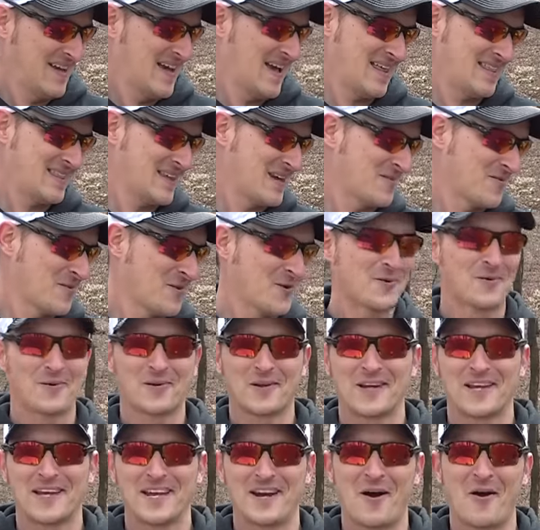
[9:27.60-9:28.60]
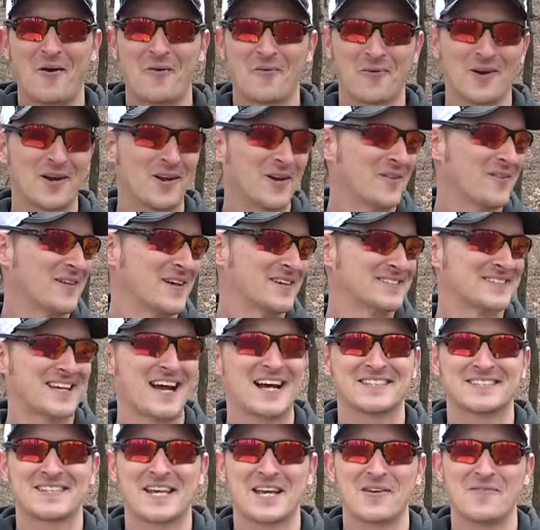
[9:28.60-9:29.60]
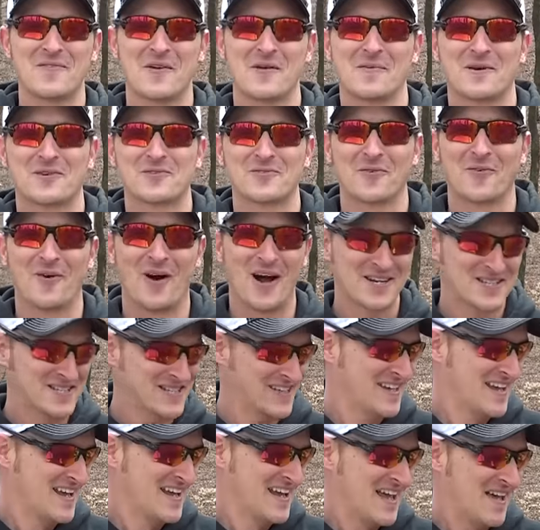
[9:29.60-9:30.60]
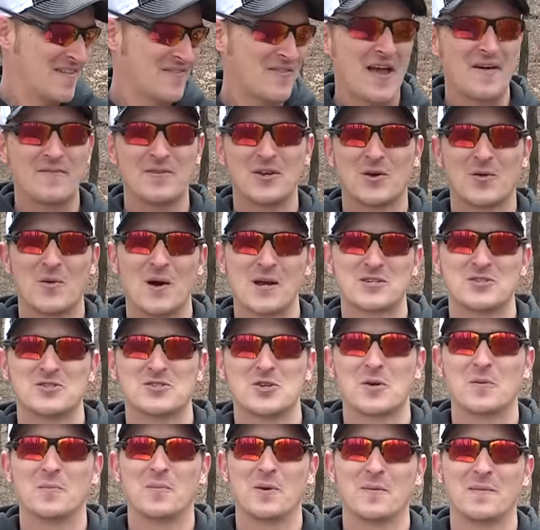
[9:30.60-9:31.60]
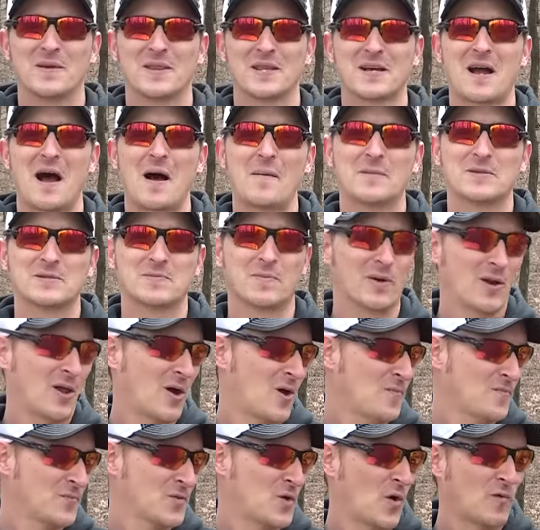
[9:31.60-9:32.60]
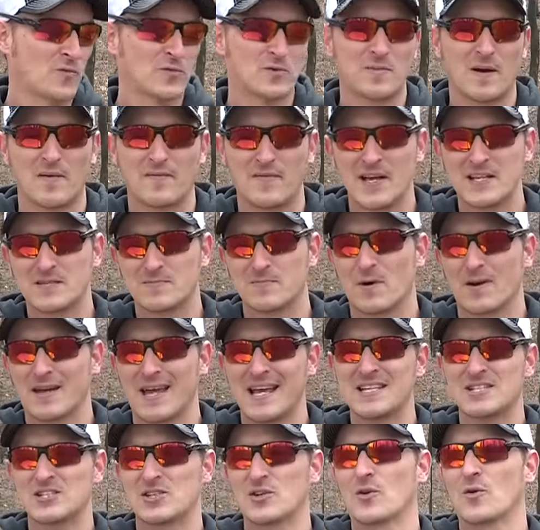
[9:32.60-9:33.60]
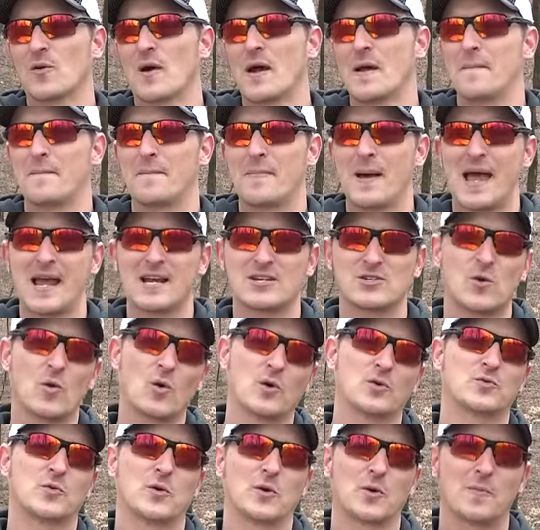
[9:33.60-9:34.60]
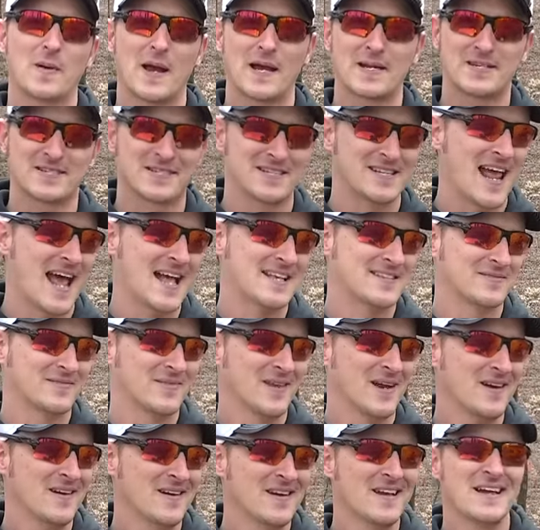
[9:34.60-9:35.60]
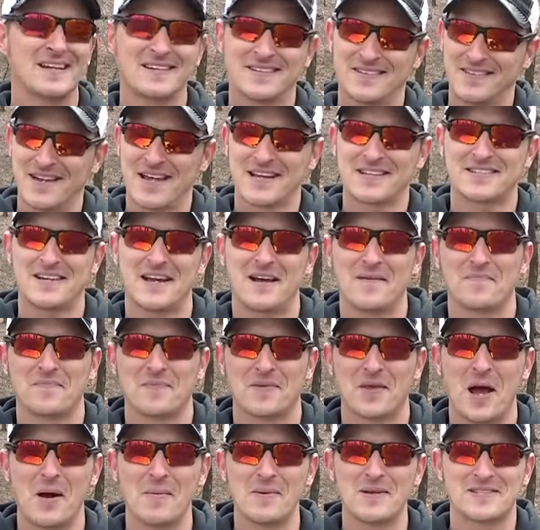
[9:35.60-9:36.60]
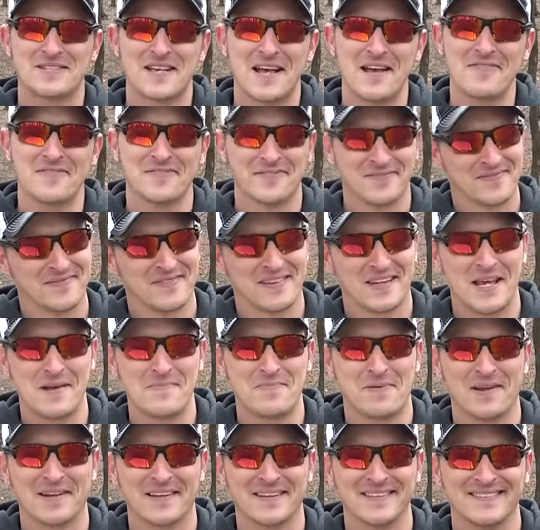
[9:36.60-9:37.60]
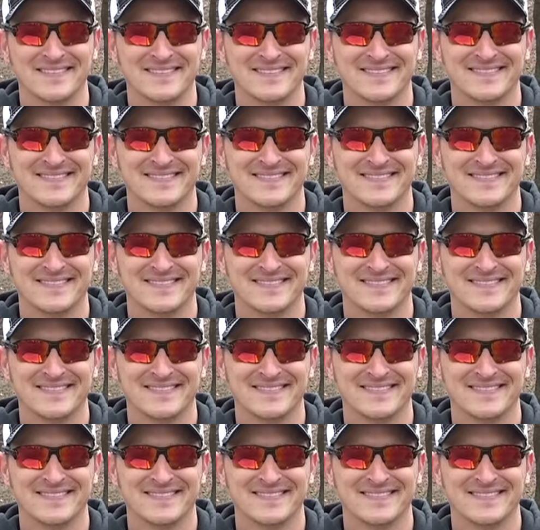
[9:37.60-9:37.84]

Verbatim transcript: I think Ruger really hit a home run on this. Guys, thank you very much for watching. If you have any questions, you can put them in the comments below. Go over to my Facebook, Instagram page, or Twitter pages and ask them there. Until next time, y'all be safe. Keep plinking.